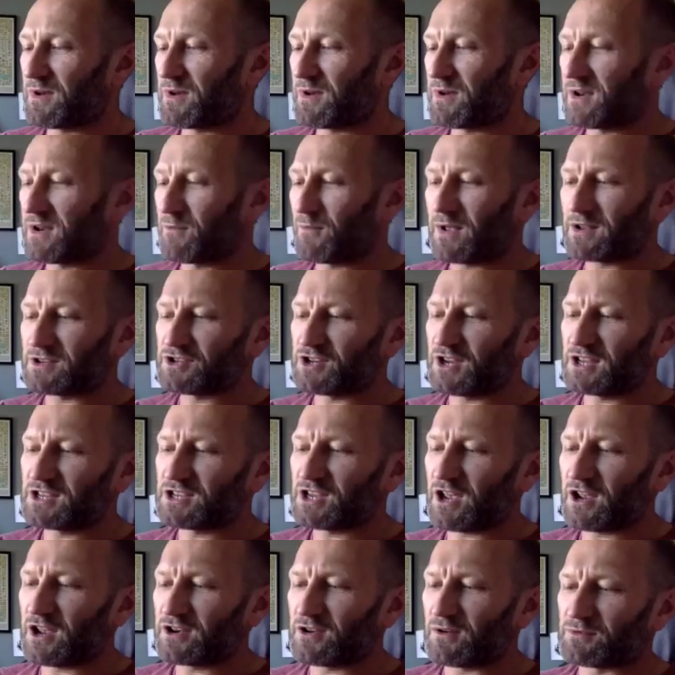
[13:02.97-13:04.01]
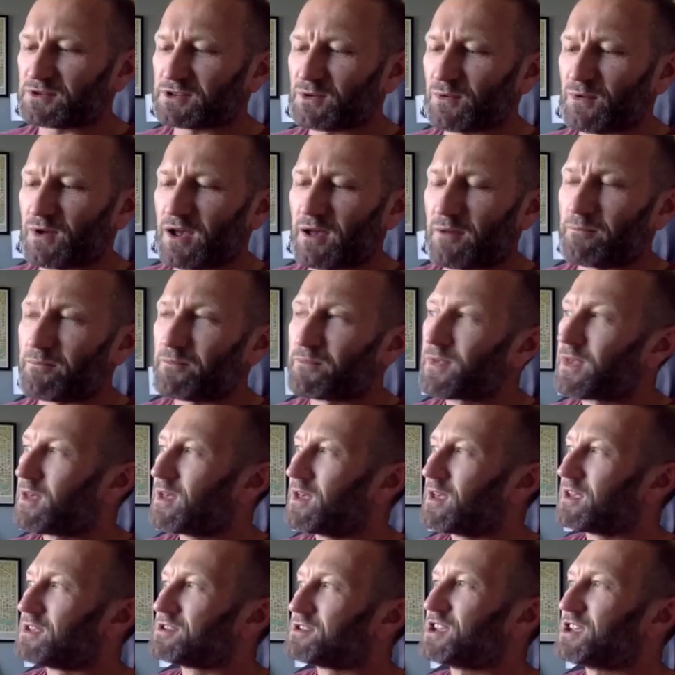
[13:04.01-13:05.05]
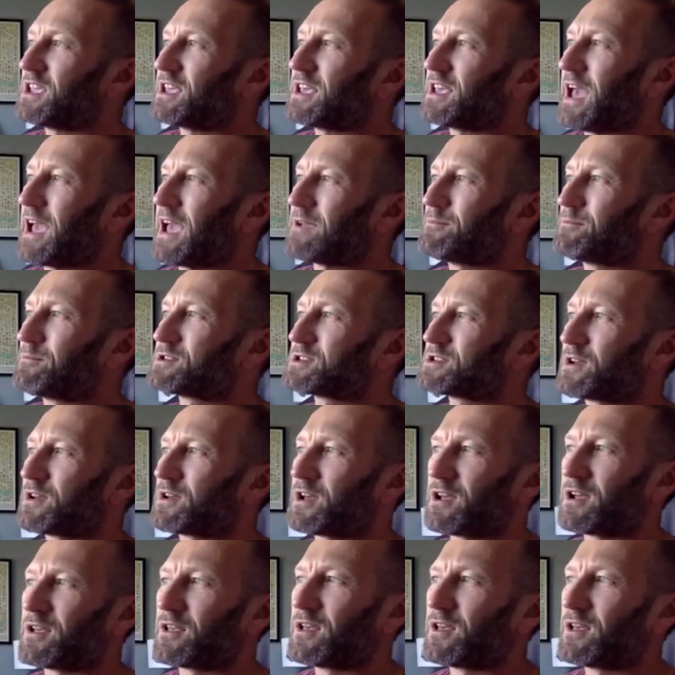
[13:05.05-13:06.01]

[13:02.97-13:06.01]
Well, she turned up to she came to